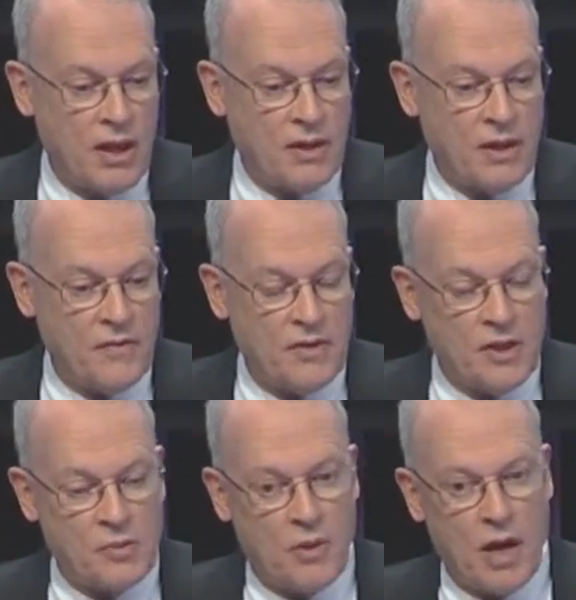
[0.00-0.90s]
given
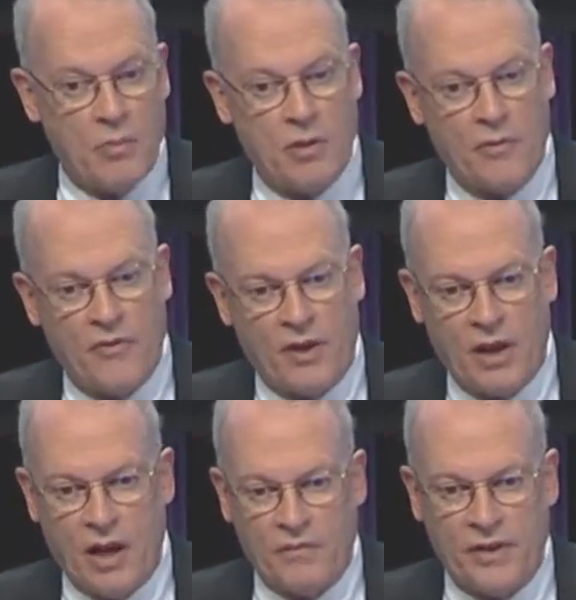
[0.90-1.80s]
this problem of the
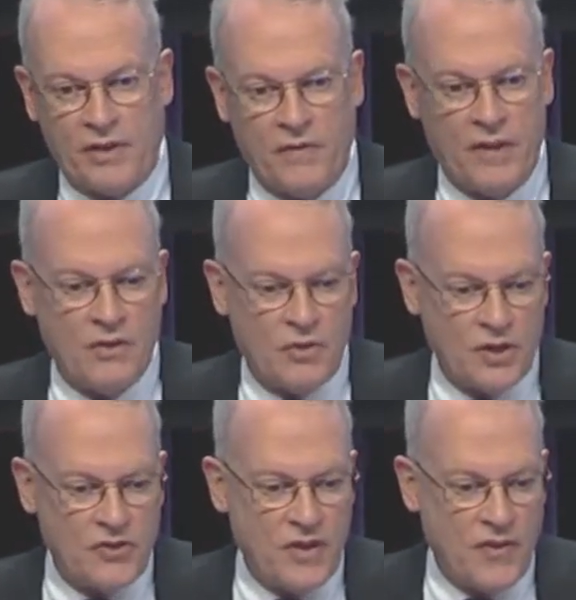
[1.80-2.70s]
conflict of
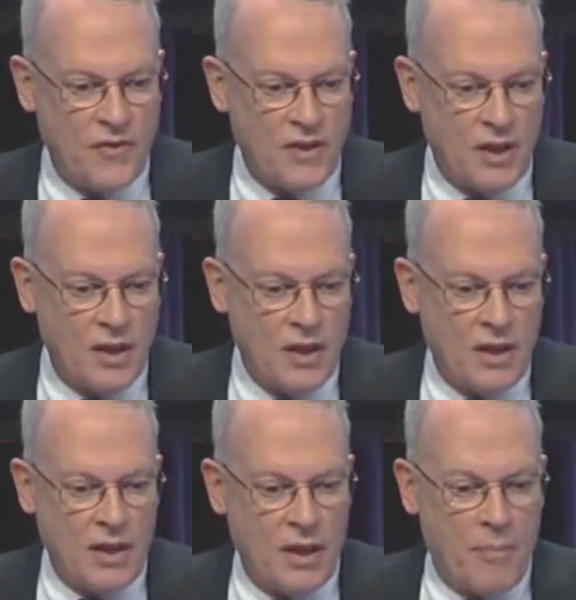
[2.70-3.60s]
interest, that the
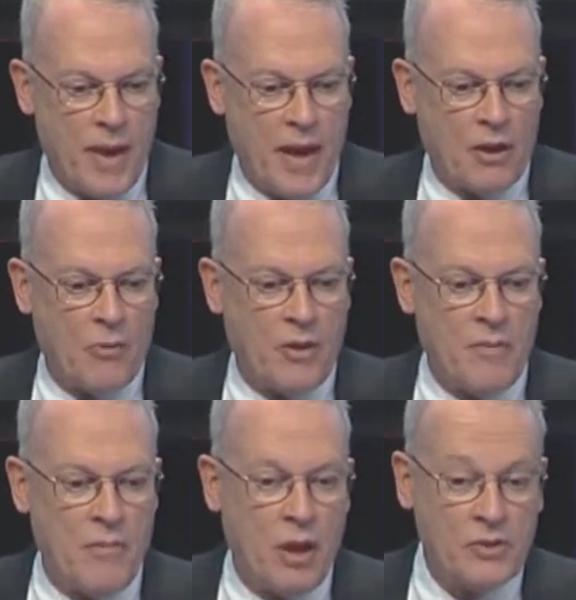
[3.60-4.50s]
panel be
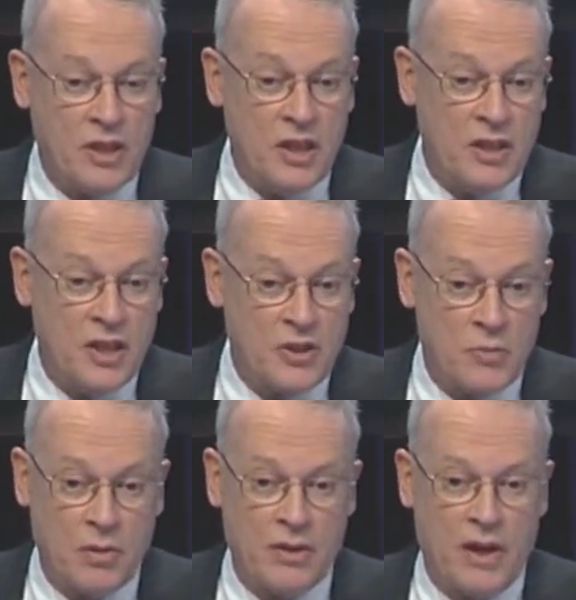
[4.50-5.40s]

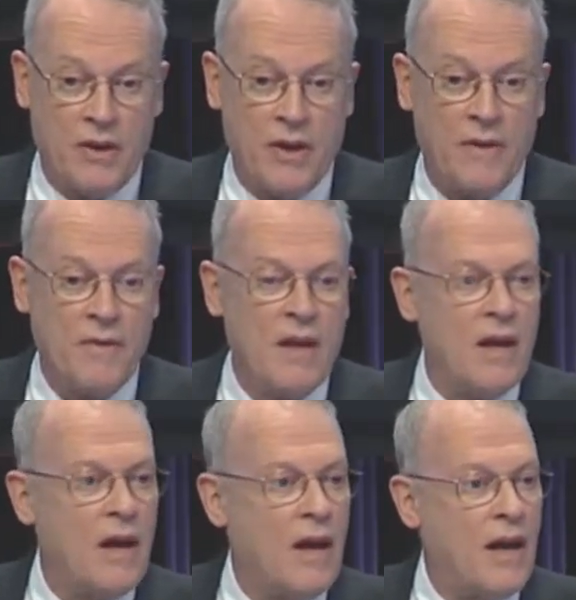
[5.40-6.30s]
multidisciplinary.
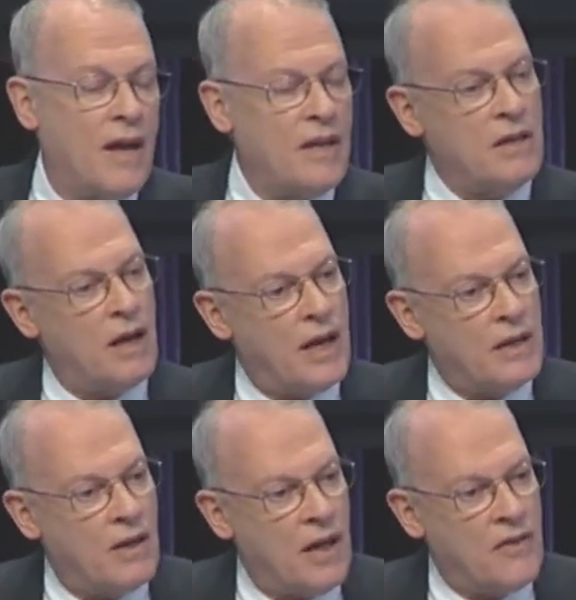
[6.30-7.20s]
Any
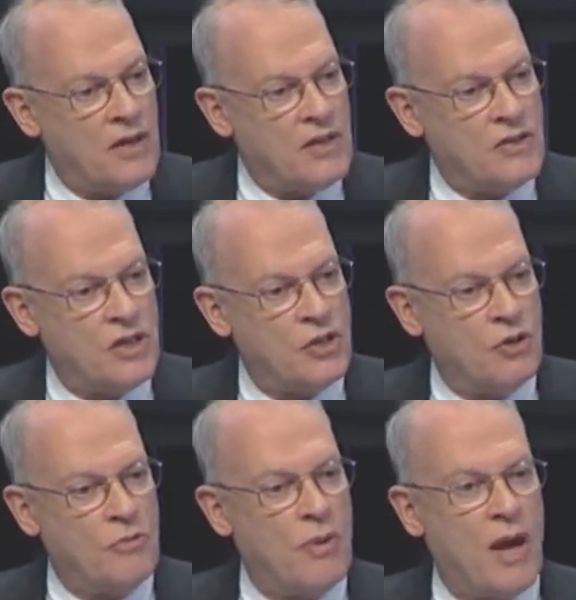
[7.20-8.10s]
guideline that is
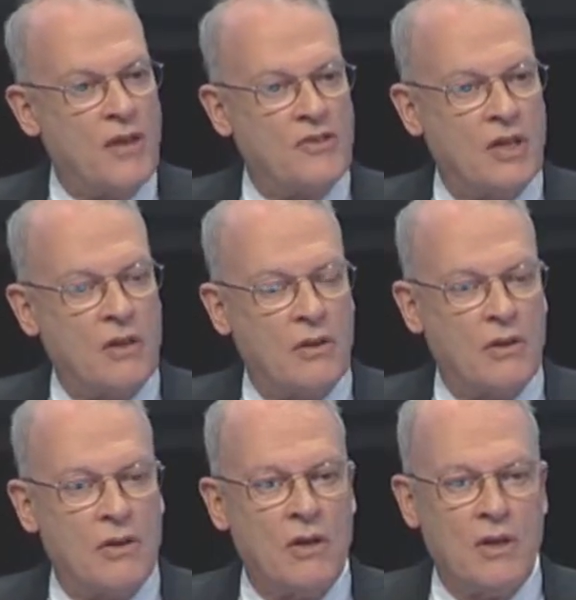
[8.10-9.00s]
issued by a
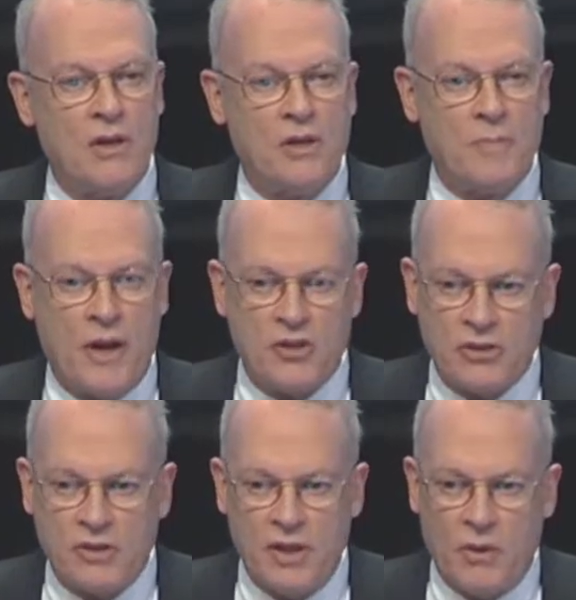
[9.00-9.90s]
single
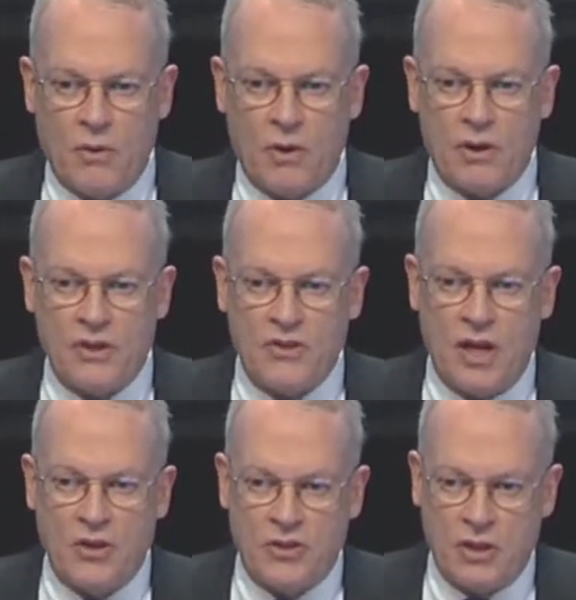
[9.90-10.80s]
specialty
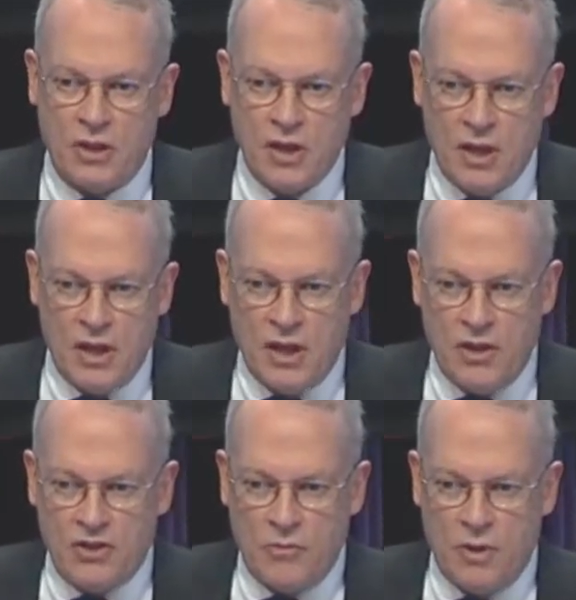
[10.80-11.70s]
organization
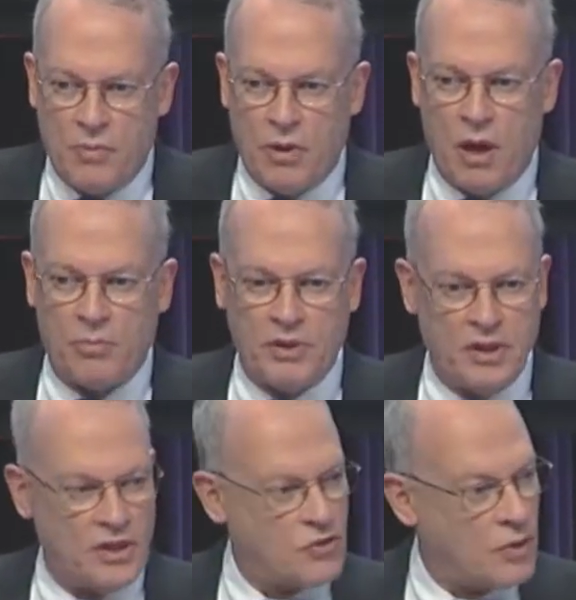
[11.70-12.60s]
is to be promptly
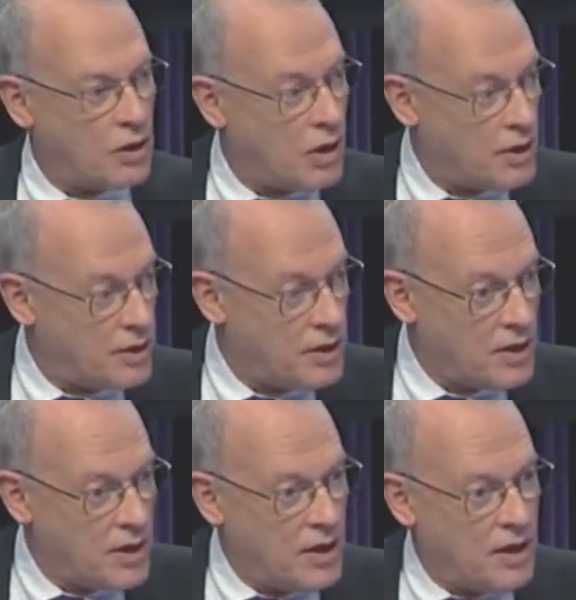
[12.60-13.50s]
disregarded
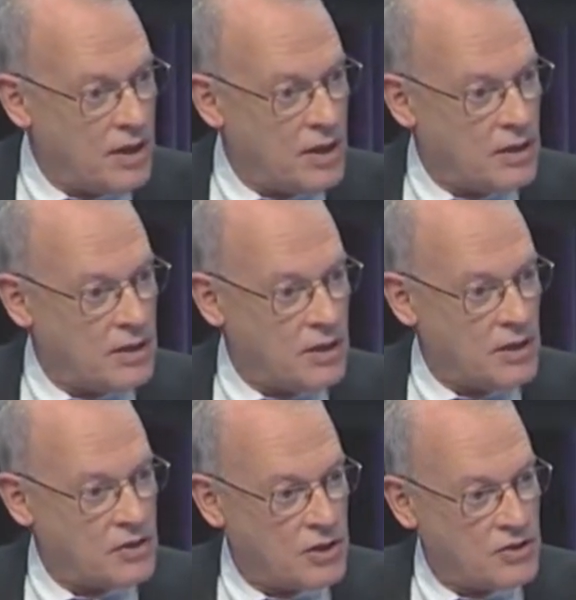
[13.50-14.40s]
and
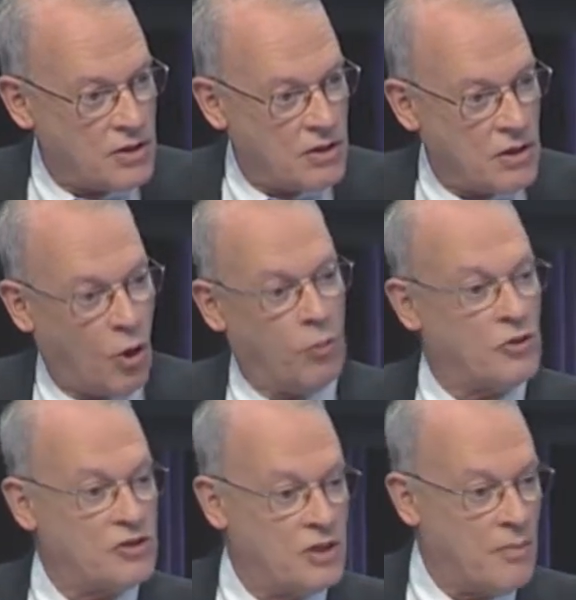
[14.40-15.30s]
is considered
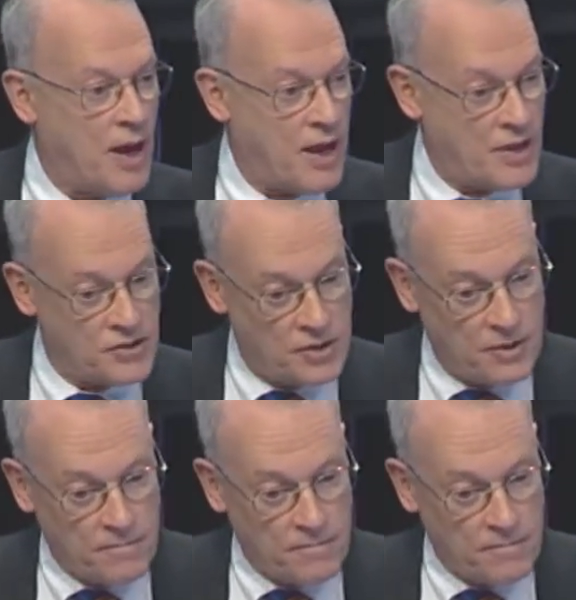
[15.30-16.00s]
hopelessly biased.